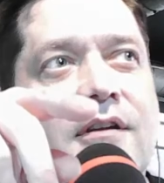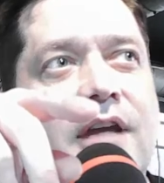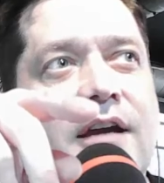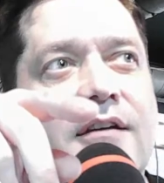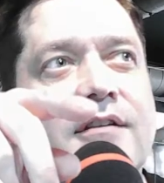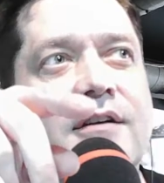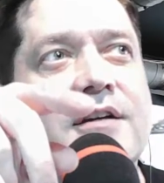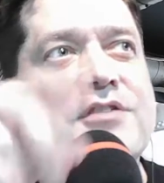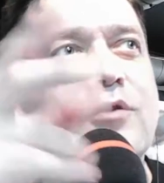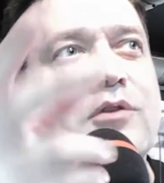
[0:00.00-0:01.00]
Yeah.
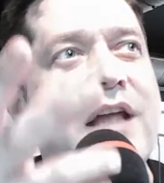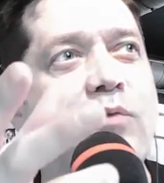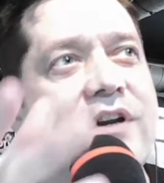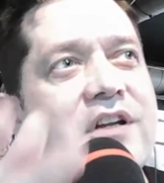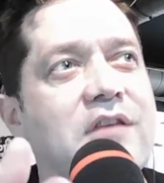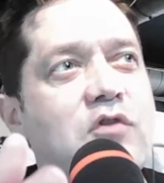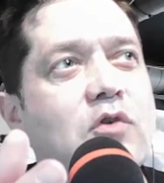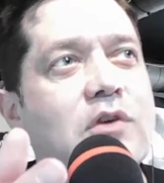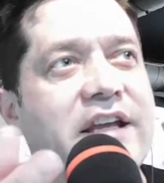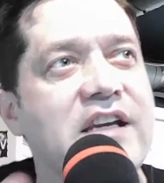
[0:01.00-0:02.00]
So like, would it give you
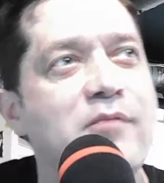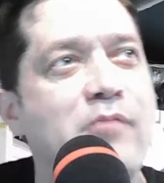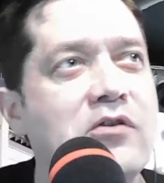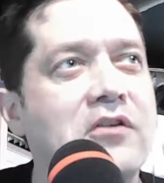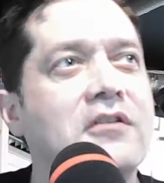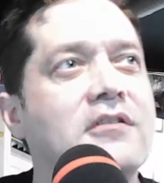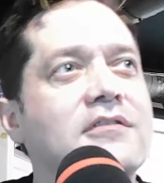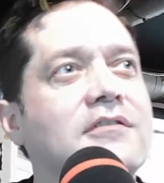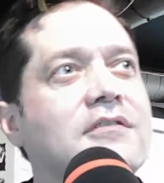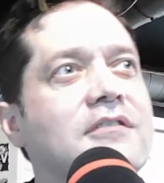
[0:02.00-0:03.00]
a lady boner?
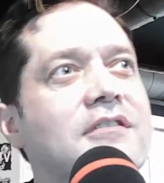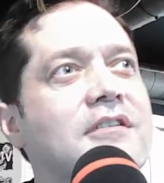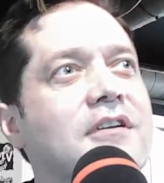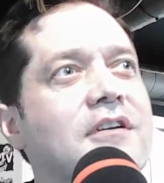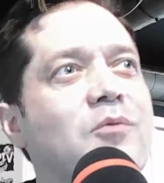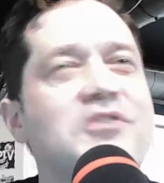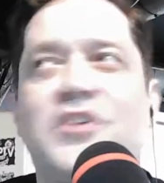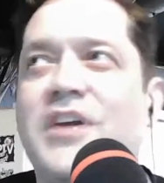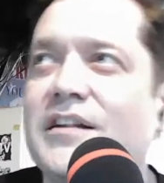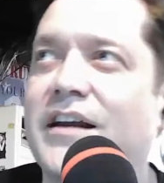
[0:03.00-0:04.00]
Would you
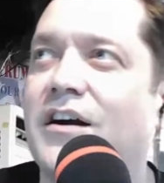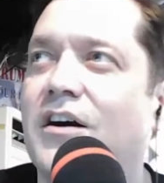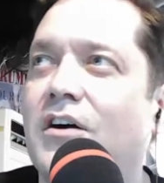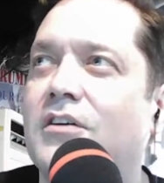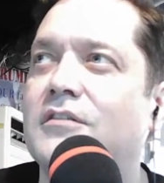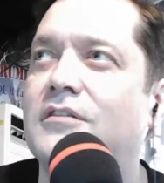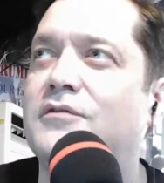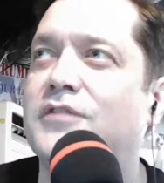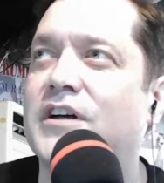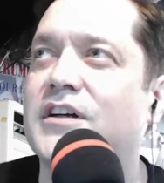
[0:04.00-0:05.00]
get like a hard
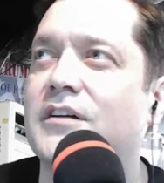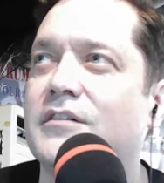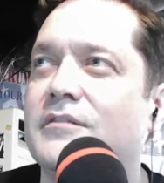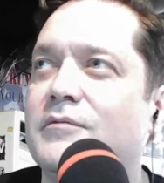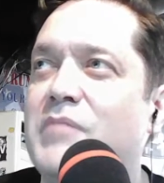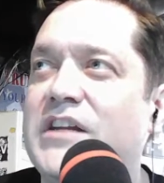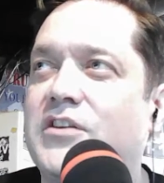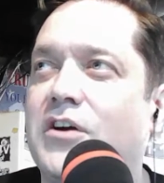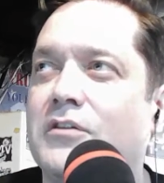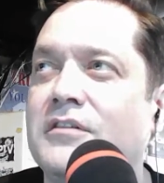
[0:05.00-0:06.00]
fucking meat
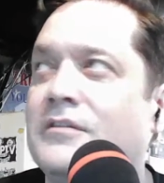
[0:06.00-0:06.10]
curtain?